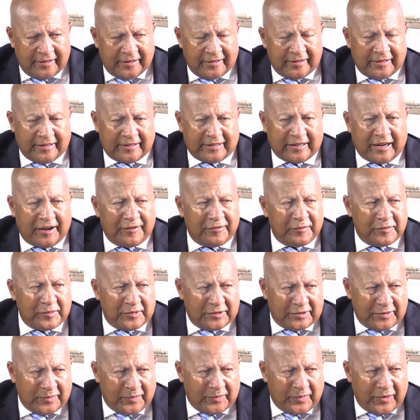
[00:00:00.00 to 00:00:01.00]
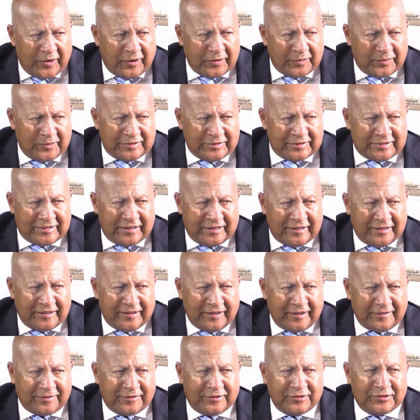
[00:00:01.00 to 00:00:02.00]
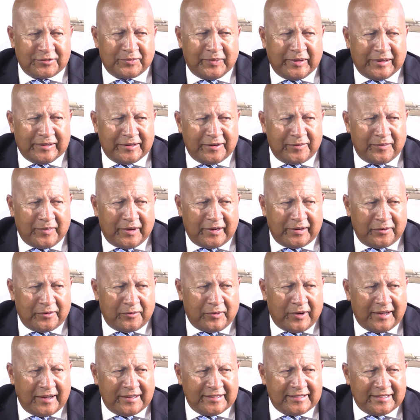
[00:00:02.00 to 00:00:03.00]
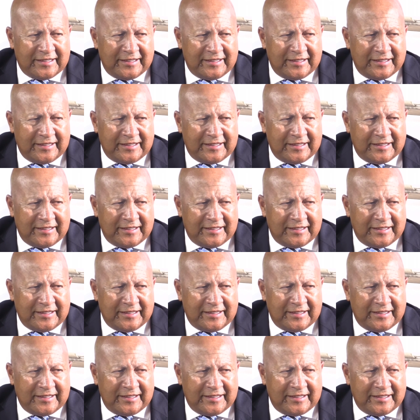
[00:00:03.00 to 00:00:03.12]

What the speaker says: that government departments have to spend the money wisely.